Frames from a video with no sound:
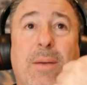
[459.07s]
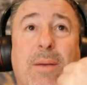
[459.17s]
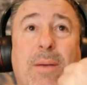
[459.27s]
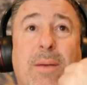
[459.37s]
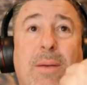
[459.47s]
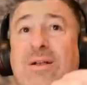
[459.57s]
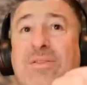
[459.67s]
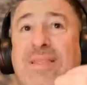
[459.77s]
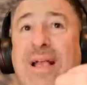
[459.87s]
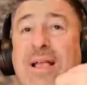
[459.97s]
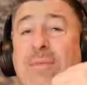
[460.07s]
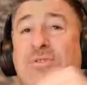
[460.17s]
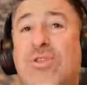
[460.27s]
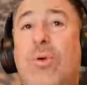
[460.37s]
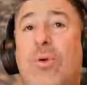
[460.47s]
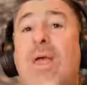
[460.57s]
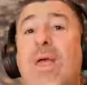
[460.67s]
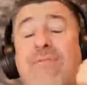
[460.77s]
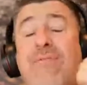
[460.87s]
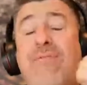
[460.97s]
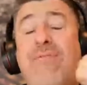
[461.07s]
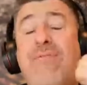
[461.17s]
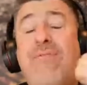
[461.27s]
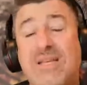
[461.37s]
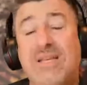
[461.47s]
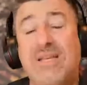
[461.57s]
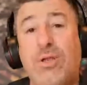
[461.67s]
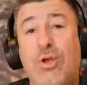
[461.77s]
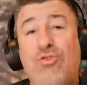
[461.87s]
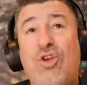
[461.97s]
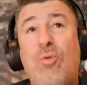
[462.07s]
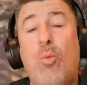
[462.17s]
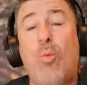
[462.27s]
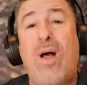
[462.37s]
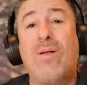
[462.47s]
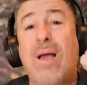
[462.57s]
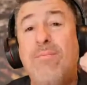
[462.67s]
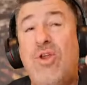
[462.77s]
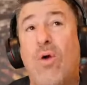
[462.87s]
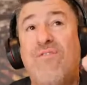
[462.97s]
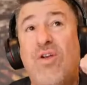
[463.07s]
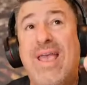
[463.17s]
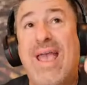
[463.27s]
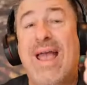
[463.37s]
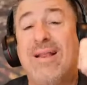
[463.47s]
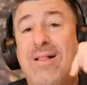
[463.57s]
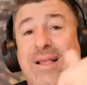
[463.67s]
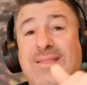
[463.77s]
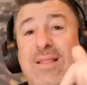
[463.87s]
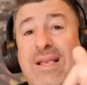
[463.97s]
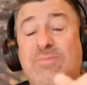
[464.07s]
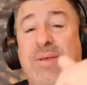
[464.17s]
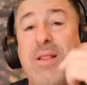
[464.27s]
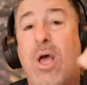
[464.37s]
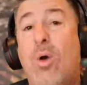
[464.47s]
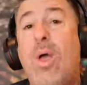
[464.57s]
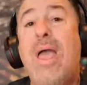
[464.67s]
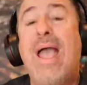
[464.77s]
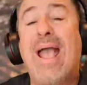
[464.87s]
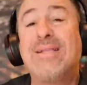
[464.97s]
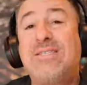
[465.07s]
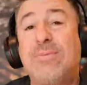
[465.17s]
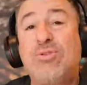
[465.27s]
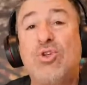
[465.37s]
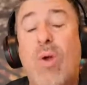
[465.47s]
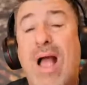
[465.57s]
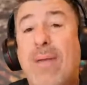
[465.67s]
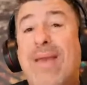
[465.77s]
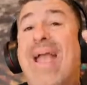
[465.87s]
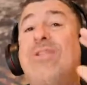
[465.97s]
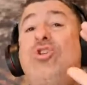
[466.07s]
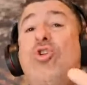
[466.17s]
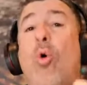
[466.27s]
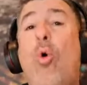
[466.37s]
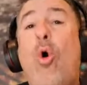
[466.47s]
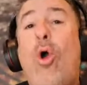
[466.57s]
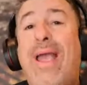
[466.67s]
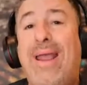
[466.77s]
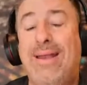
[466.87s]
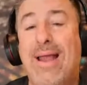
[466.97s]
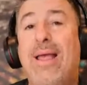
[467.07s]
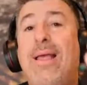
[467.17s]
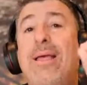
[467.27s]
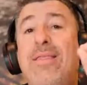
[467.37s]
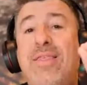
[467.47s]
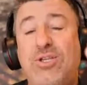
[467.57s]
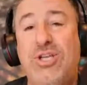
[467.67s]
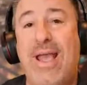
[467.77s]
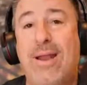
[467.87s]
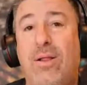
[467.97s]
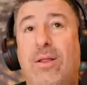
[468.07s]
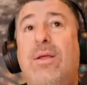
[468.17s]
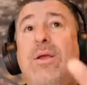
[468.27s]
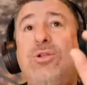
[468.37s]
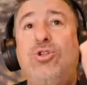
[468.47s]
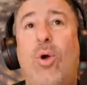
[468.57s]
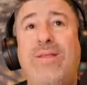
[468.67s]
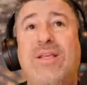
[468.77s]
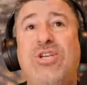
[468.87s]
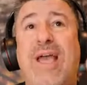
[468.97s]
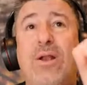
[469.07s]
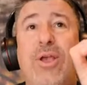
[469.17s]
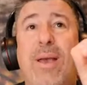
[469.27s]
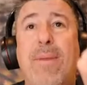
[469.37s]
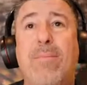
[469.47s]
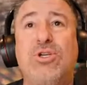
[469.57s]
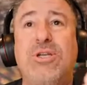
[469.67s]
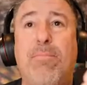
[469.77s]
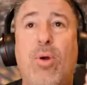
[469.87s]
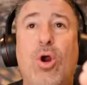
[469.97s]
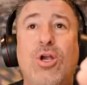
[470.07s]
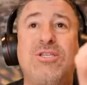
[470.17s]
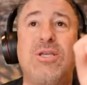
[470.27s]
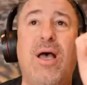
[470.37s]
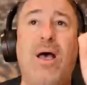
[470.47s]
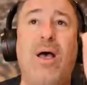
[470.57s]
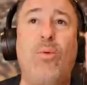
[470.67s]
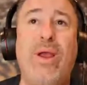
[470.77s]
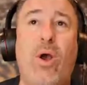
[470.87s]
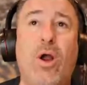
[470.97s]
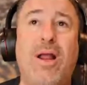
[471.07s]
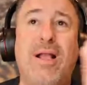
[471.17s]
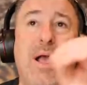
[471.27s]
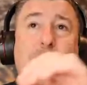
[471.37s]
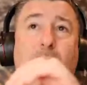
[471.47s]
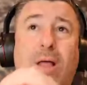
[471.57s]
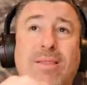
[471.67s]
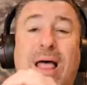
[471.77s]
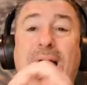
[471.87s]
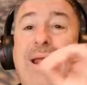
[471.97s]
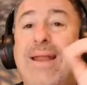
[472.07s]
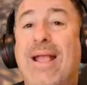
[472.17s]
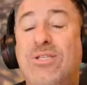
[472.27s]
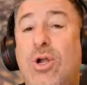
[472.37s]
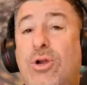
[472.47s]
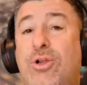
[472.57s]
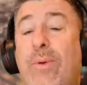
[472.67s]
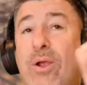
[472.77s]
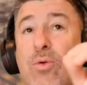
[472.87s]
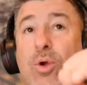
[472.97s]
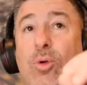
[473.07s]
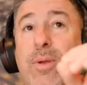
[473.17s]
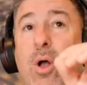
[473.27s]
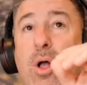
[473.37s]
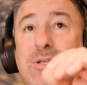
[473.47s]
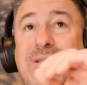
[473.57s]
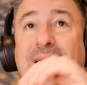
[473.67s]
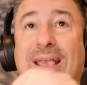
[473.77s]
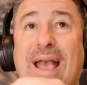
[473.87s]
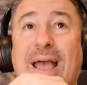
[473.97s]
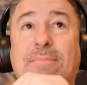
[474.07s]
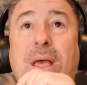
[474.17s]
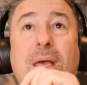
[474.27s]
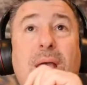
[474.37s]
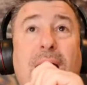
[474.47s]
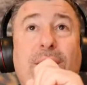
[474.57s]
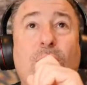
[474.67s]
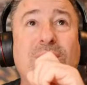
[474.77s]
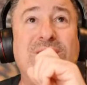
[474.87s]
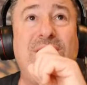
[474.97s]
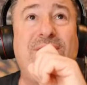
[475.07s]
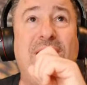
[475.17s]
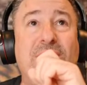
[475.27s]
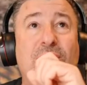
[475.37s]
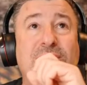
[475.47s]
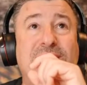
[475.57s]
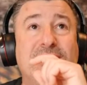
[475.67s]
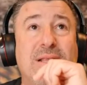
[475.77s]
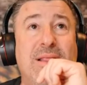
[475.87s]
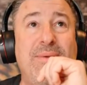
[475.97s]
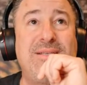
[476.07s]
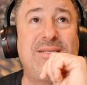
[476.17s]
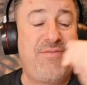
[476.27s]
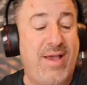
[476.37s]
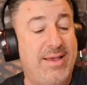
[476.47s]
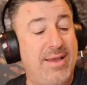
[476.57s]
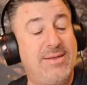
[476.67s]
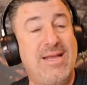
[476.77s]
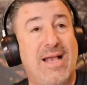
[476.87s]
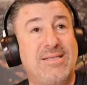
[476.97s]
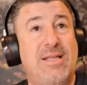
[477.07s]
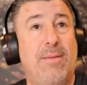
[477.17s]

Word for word: I'm going to answer every single thing that comes through. If you're watching this on YouTube, welcome. Don't forget, click the links below and subscribe and join the channel join the channel. You get membership perks. Uh, we are going to come online and start doing group calls again. I don't know where Steve Cavalaris is. Let me see if I can text him.